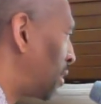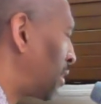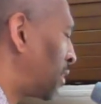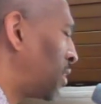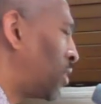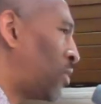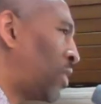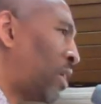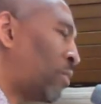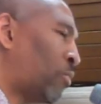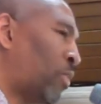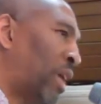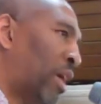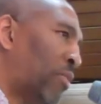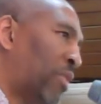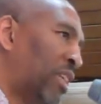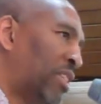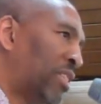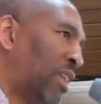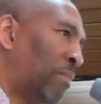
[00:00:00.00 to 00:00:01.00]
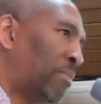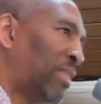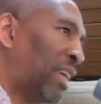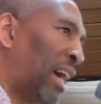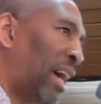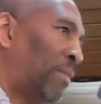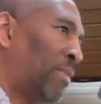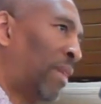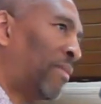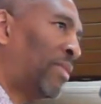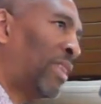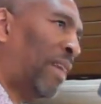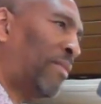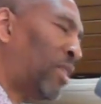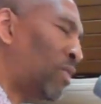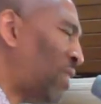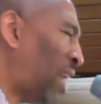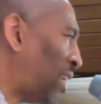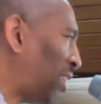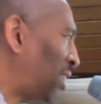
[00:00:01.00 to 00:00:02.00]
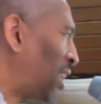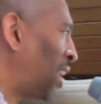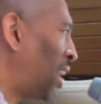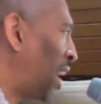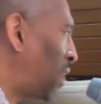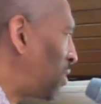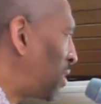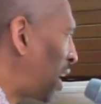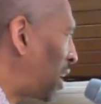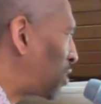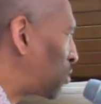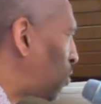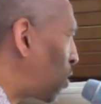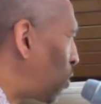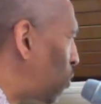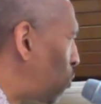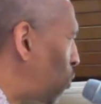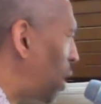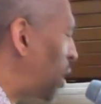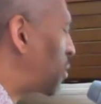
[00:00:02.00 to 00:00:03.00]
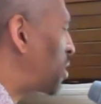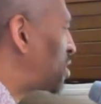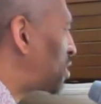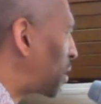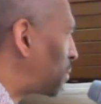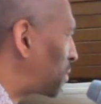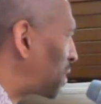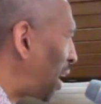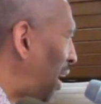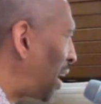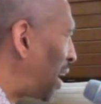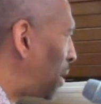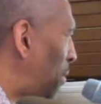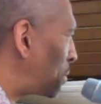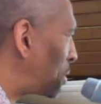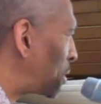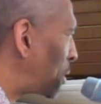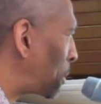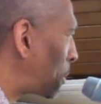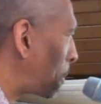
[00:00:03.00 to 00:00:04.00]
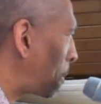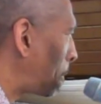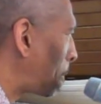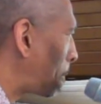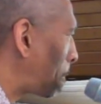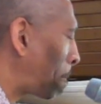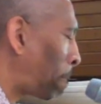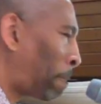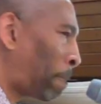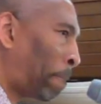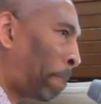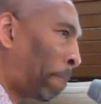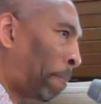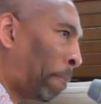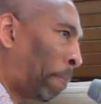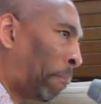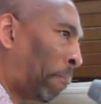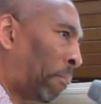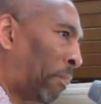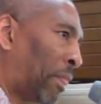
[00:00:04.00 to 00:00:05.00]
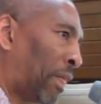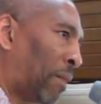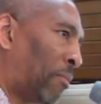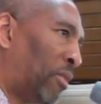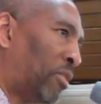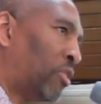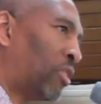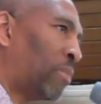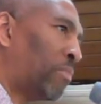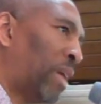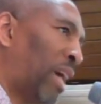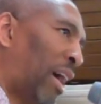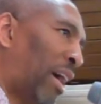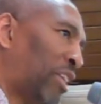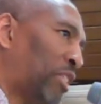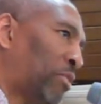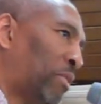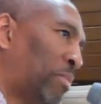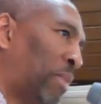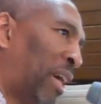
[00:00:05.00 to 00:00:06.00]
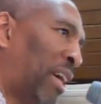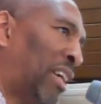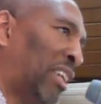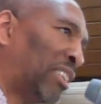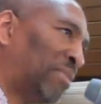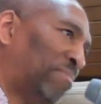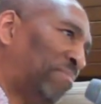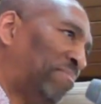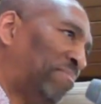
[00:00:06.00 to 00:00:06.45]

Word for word: You get weary sometimes. Have, have, you not, have you not grown weary sometimes? Come on, you can be honest with me.